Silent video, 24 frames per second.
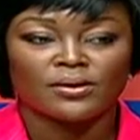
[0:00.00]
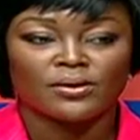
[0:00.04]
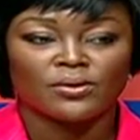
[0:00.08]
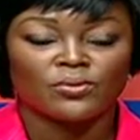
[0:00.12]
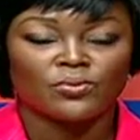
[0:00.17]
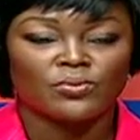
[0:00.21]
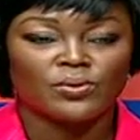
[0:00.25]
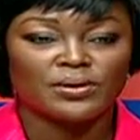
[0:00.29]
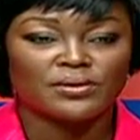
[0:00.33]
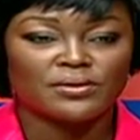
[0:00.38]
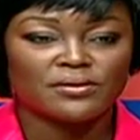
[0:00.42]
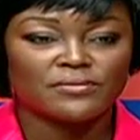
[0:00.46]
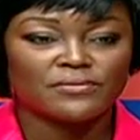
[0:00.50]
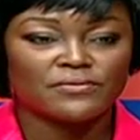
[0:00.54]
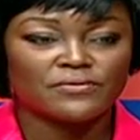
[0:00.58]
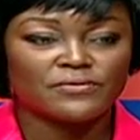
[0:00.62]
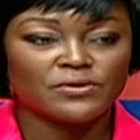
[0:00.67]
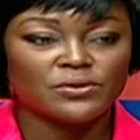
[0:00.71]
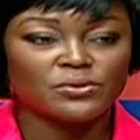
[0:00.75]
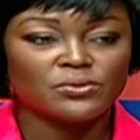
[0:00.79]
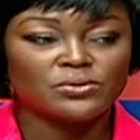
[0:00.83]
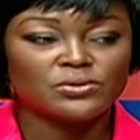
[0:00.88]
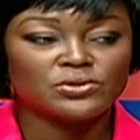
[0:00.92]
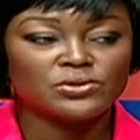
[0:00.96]
with a
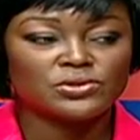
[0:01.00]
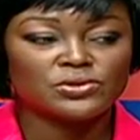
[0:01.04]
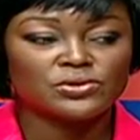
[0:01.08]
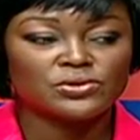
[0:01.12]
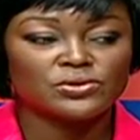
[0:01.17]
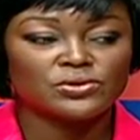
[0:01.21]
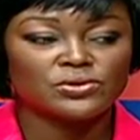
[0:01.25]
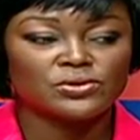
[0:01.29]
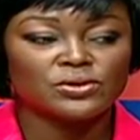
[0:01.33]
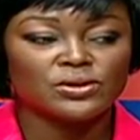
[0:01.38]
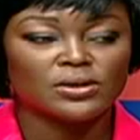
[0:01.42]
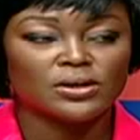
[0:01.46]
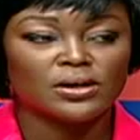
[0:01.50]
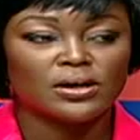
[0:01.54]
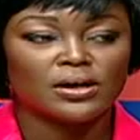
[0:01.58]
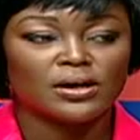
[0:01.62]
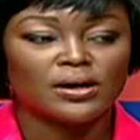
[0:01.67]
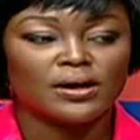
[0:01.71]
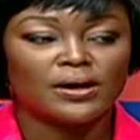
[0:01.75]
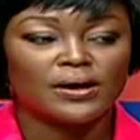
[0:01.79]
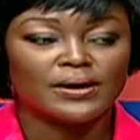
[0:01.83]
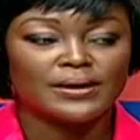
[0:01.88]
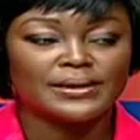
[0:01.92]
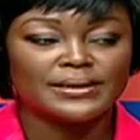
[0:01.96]
view to
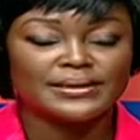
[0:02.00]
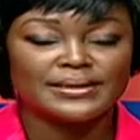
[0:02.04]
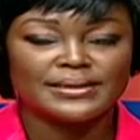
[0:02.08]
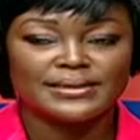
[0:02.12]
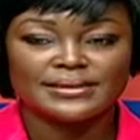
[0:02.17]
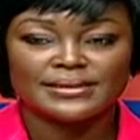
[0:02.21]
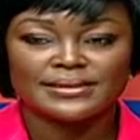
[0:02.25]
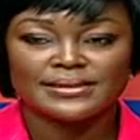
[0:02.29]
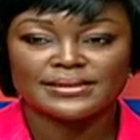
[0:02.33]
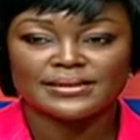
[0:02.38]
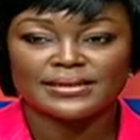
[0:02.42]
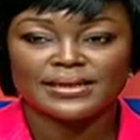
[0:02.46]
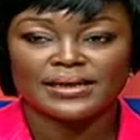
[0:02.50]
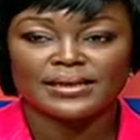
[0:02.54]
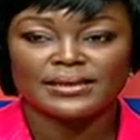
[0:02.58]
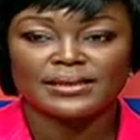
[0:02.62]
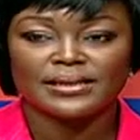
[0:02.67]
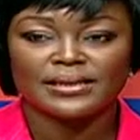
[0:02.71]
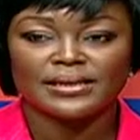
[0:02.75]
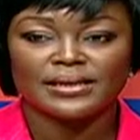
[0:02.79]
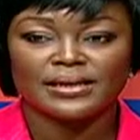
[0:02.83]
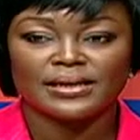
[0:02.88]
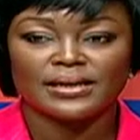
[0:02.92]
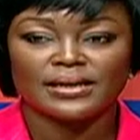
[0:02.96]

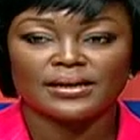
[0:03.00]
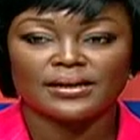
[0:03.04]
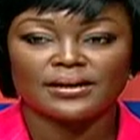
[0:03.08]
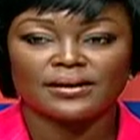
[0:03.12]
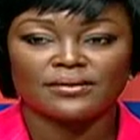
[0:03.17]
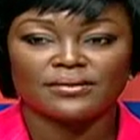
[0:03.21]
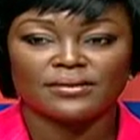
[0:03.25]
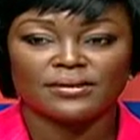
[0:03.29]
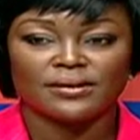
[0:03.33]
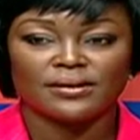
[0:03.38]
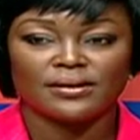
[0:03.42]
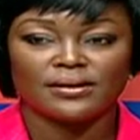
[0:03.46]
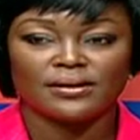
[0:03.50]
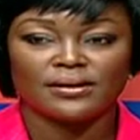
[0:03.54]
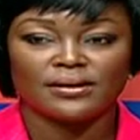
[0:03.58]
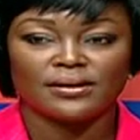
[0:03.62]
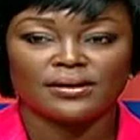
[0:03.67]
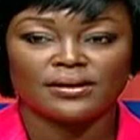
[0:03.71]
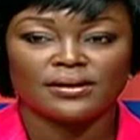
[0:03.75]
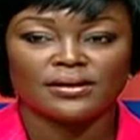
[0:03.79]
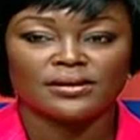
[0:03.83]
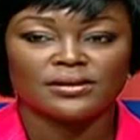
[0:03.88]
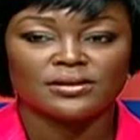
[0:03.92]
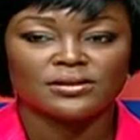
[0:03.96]
understanding the
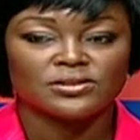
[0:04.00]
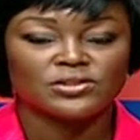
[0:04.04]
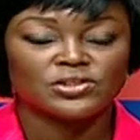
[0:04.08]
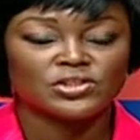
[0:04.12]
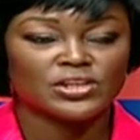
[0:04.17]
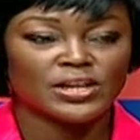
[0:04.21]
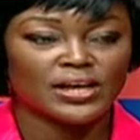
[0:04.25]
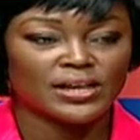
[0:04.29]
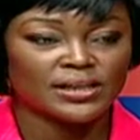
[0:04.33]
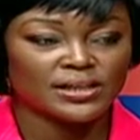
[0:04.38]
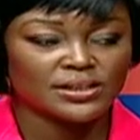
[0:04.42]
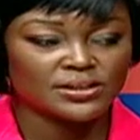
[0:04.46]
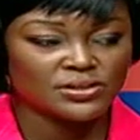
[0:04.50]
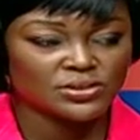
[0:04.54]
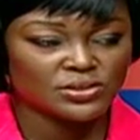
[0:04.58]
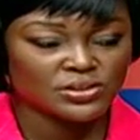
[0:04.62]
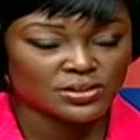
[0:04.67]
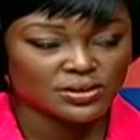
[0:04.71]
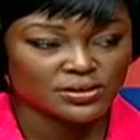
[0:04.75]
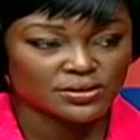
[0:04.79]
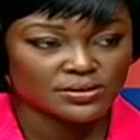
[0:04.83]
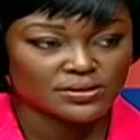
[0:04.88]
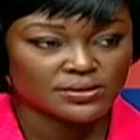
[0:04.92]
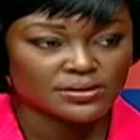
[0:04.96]

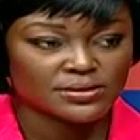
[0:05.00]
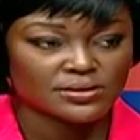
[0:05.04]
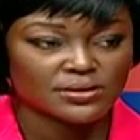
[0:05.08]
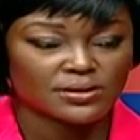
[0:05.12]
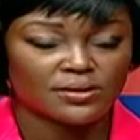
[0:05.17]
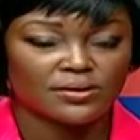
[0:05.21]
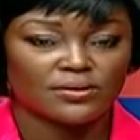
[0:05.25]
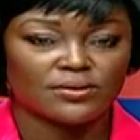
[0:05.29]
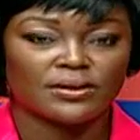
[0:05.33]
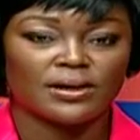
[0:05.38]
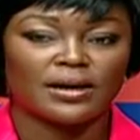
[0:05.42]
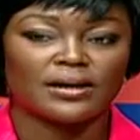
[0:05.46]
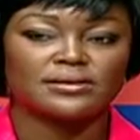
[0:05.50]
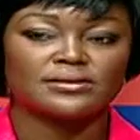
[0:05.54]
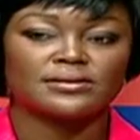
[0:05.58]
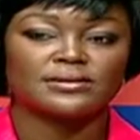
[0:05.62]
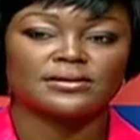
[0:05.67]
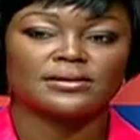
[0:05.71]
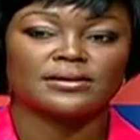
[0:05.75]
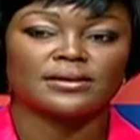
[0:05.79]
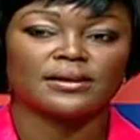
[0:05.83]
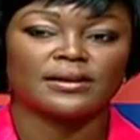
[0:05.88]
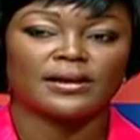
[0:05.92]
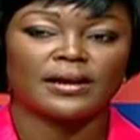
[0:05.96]
challenges that
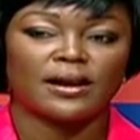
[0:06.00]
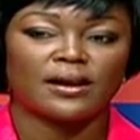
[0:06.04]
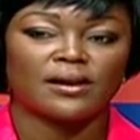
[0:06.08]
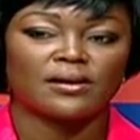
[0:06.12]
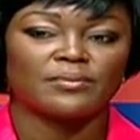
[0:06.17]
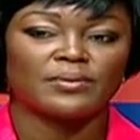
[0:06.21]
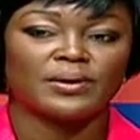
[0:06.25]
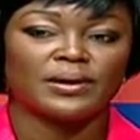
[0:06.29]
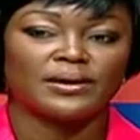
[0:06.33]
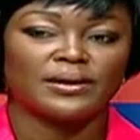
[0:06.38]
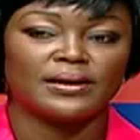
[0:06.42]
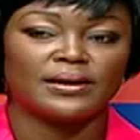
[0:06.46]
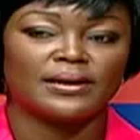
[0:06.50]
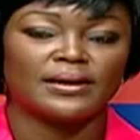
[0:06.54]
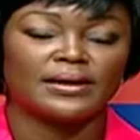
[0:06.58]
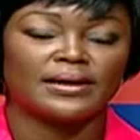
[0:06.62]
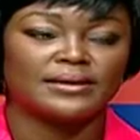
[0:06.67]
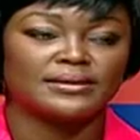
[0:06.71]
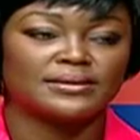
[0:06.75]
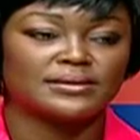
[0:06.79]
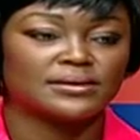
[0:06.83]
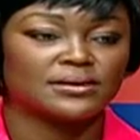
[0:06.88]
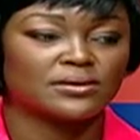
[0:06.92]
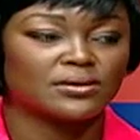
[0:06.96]
Caribbean
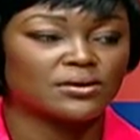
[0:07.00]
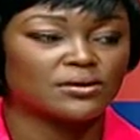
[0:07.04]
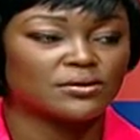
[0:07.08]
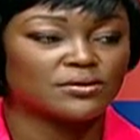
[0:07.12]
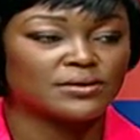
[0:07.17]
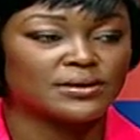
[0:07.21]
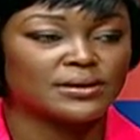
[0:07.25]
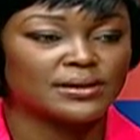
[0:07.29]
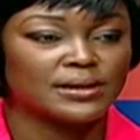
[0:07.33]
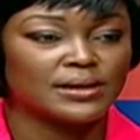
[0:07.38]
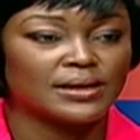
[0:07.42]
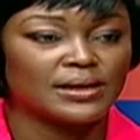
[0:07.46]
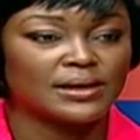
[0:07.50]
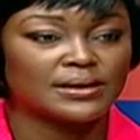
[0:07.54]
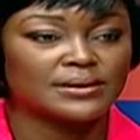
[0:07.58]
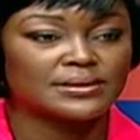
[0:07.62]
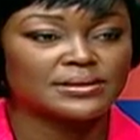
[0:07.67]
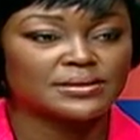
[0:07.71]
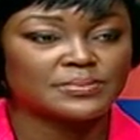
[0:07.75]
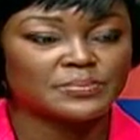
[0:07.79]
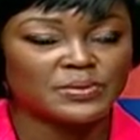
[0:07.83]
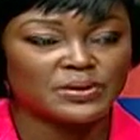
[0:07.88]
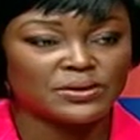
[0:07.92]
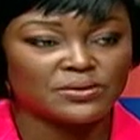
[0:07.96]
Airlines are currently
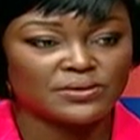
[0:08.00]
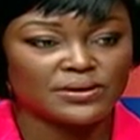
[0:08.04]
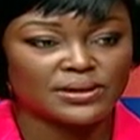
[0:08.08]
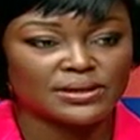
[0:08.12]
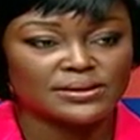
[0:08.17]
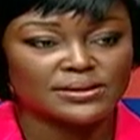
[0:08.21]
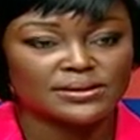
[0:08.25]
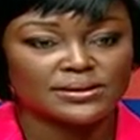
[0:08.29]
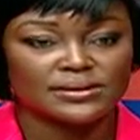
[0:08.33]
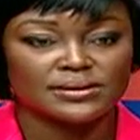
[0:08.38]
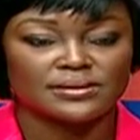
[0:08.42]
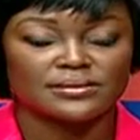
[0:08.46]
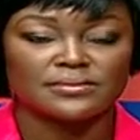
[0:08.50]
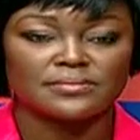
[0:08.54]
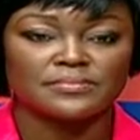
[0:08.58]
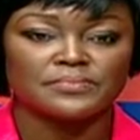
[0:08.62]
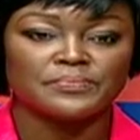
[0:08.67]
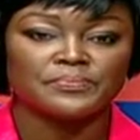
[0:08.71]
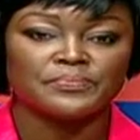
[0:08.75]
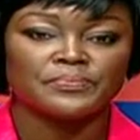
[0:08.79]
experiencing